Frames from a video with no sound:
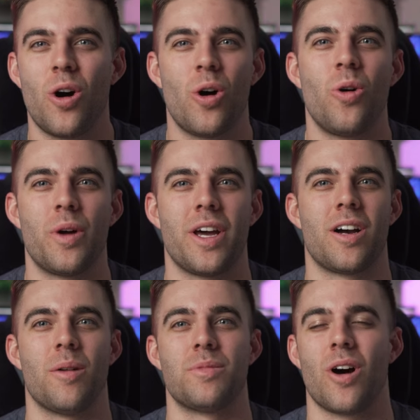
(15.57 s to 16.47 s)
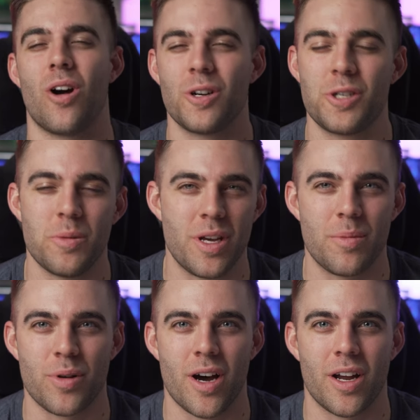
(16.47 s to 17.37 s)
all when it comes to R G
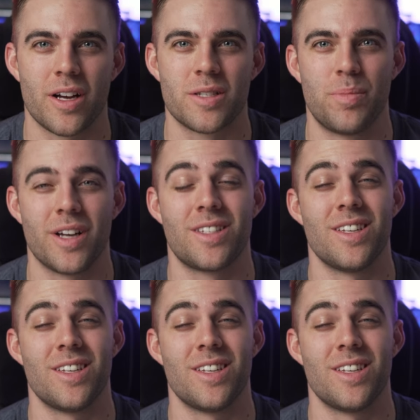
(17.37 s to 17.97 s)
B products, but